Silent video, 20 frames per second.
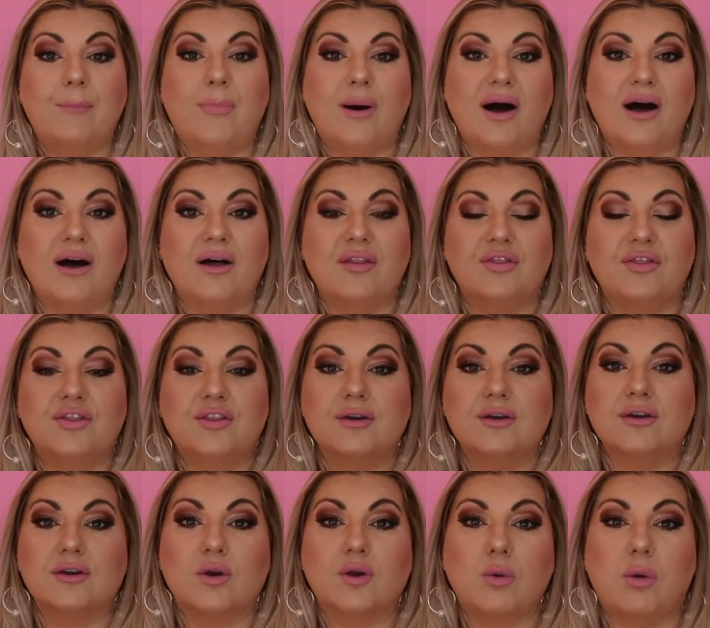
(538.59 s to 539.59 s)
but
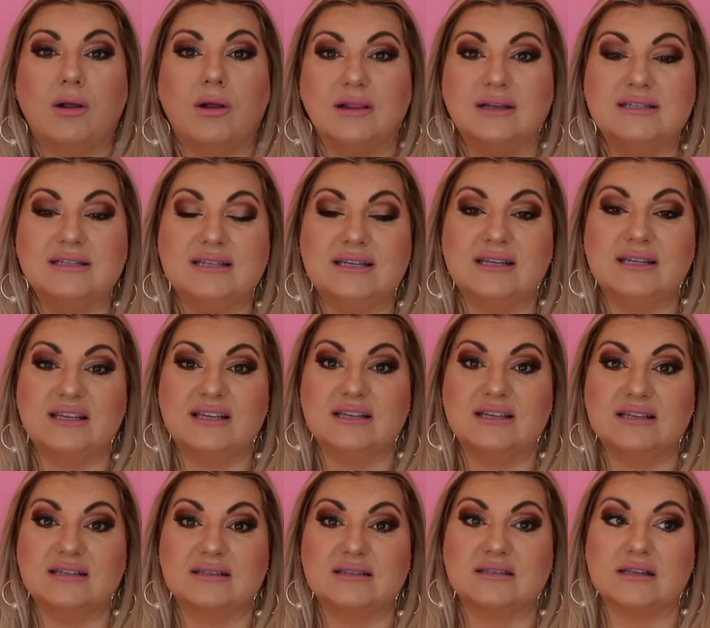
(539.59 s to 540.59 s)
the quality
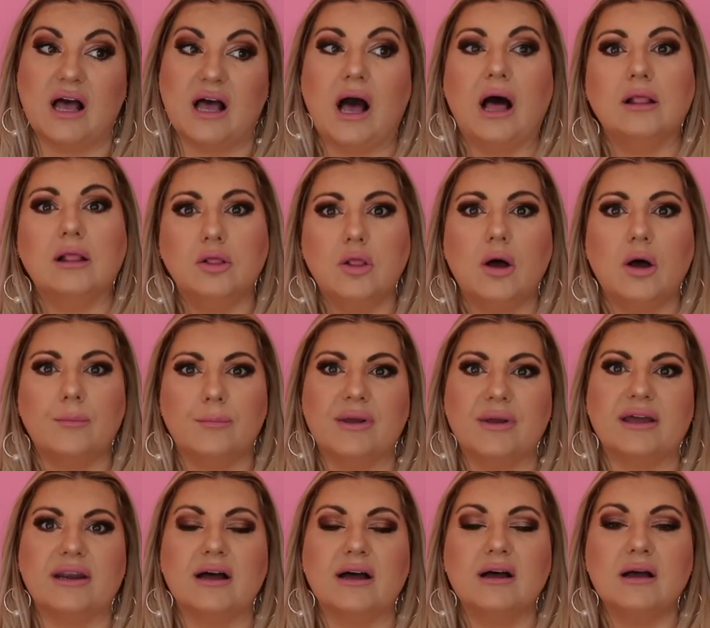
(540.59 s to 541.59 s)
is a lot
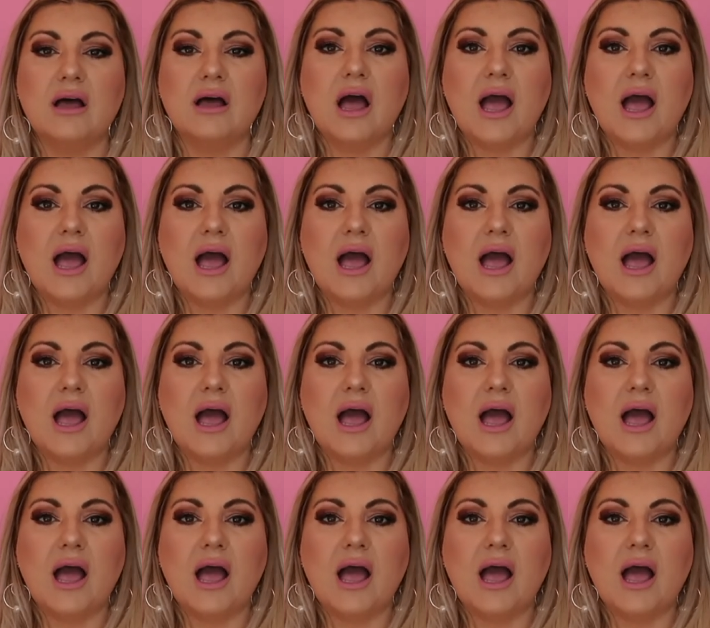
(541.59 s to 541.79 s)
better.